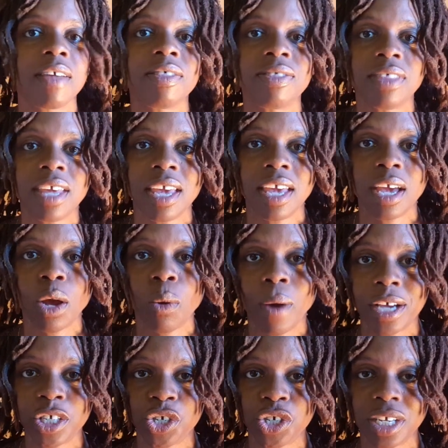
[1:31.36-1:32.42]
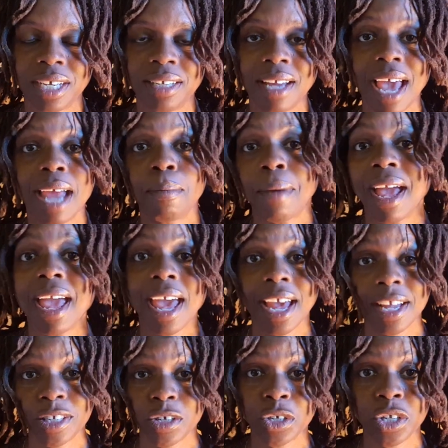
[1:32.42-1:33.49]
the question and my
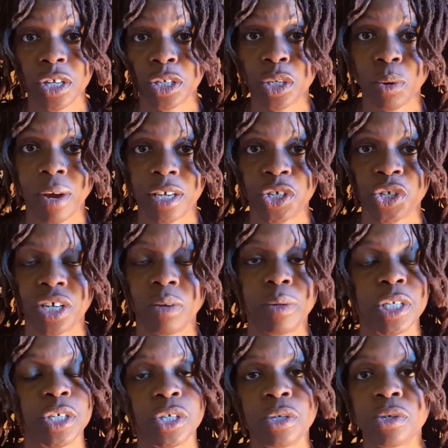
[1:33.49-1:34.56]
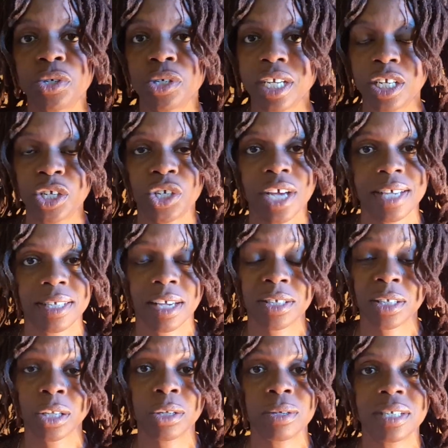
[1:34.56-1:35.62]
answer to this question, which is usually just
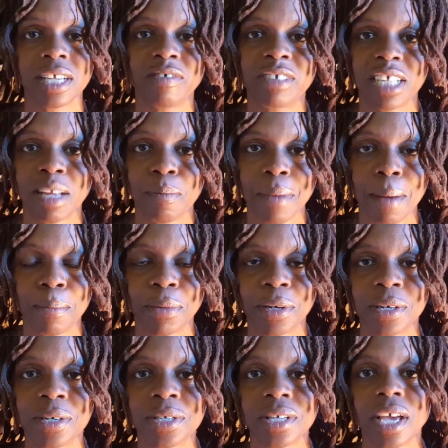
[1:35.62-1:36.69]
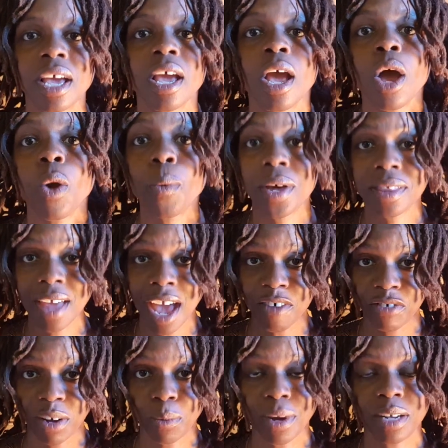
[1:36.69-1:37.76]
exclusive to the members, with
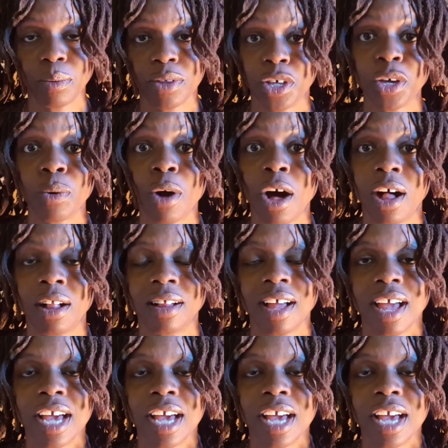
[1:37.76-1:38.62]
everyone, with you all.